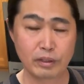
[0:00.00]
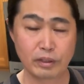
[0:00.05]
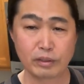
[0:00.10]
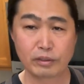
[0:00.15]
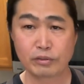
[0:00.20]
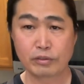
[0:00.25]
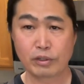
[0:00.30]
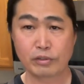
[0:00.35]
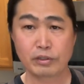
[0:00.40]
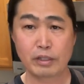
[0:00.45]

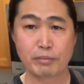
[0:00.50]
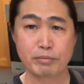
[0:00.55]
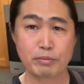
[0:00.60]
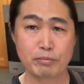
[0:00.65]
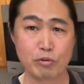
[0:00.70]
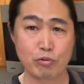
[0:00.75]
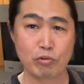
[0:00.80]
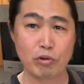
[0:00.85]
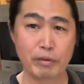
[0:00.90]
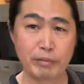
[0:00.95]
just have some
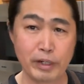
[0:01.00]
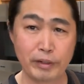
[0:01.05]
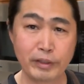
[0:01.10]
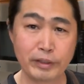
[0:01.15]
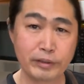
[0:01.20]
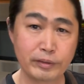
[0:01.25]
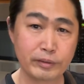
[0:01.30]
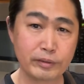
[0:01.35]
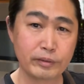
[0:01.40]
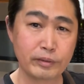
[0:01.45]
strawberry.
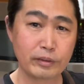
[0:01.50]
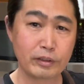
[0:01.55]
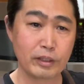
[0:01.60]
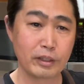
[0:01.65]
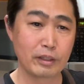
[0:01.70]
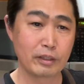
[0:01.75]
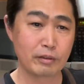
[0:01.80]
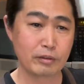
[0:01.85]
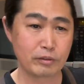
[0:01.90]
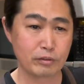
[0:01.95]

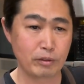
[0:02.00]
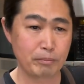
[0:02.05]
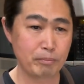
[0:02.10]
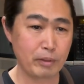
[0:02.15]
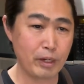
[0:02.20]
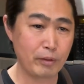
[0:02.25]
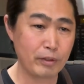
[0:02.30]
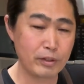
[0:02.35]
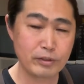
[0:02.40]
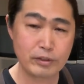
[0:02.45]
Okay, so
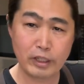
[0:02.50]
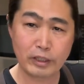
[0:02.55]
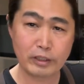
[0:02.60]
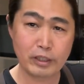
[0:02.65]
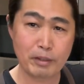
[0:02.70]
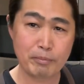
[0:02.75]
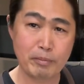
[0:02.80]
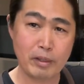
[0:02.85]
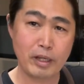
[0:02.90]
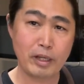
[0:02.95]
berries not
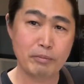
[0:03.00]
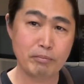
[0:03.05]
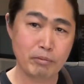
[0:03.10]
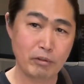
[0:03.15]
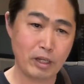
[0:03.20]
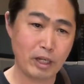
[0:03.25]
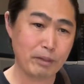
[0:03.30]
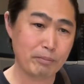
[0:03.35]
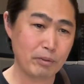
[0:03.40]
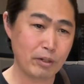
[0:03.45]
that bad.
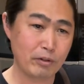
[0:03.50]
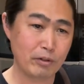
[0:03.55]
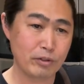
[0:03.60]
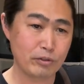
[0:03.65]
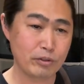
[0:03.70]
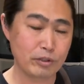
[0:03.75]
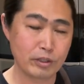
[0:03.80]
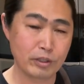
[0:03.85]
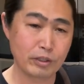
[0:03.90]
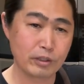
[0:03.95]
Blackberry is
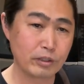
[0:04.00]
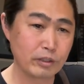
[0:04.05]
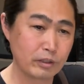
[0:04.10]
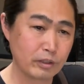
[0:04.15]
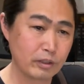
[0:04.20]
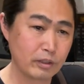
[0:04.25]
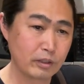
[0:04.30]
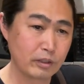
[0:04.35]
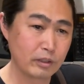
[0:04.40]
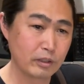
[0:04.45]
good,
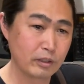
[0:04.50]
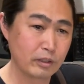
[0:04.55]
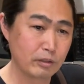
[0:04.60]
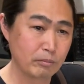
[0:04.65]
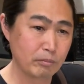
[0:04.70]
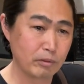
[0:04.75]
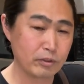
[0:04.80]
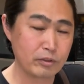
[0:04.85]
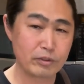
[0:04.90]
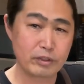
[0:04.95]

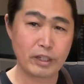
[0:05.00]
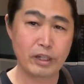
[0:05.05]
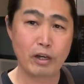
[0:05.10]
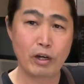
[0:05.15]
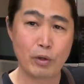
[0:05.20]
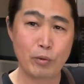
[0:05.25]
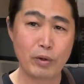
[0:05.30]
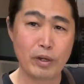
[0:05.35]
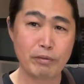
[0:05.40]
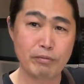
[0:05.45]
but stay
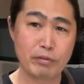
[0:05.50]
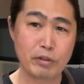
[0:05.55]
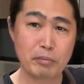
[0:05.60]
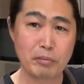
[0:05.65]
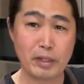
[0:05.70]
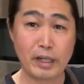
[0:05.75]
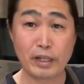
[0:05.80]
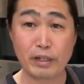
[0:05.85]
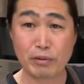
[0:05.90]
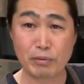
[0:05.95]
away from
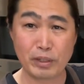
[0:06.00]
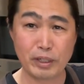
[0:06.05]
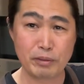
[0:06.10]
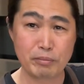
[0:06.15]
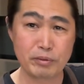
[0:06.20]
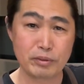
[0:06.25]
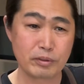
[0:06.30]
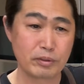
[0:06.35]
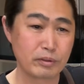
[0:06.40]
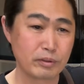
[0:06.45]
like
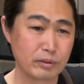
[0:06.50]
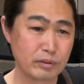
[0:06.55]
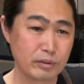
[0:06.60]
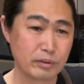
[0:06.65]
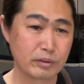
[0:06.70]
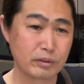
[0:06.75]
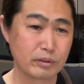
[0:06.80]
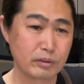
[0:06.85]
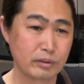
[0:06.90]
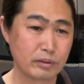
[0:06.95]
grapes,
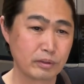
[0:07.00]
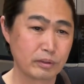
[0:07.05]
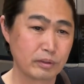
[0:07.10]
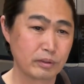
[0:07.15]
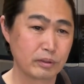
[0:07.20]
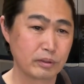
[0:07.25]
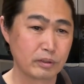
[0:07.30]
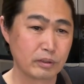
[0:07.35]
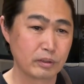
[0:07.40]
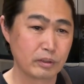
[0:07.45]

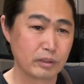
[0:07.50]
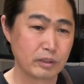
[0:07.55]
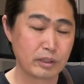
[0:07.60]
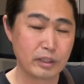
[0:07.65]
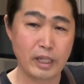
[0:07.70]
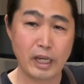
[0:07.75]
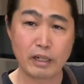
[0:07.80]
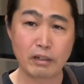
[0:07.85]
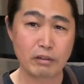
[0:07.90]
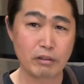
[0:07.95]

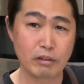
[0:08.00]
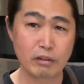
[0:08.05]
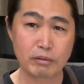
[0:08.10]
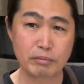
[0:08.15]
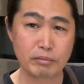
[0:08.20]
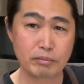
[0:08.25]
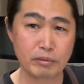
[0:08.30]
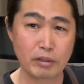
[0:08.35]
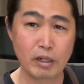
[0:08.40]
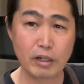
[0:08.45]
cantaloupe
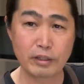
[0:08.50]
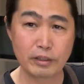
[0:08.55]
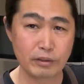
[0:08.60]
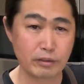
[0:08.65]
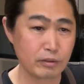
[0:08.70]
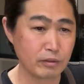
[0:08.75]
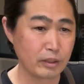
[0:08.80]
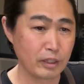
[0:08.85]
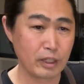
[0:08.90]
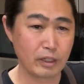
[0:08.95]

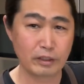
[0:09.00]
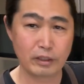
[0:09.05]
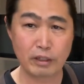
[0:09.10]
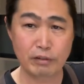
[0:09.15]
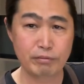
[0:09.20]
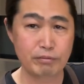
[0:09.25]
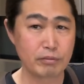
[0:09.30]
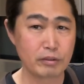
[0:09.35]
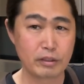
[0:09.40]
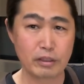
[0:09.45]
honeydew yeah there
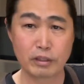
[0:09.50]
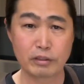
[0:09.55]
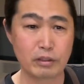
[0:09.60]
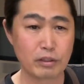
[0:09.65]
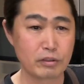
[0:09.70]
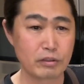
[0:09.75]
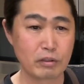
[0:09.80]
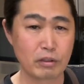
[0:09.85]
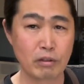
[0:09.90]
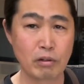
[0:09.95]

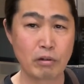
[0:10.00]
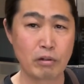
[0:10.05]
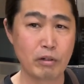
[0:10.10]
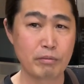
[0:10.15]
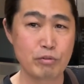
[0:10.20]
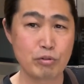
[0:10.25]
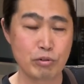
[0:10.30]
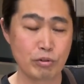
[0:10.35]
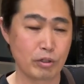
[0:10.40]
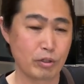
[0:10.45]
that's a lot of
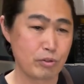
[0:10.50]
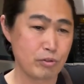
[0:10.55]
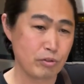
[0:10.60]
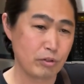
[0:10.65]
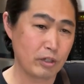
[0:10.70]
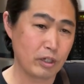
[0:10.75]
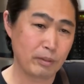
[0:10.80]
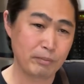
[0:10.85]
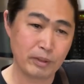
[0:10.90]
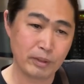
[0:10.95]
sugar so
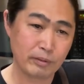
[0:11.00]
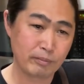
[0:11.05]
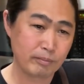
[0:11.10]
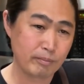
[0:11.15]
i mean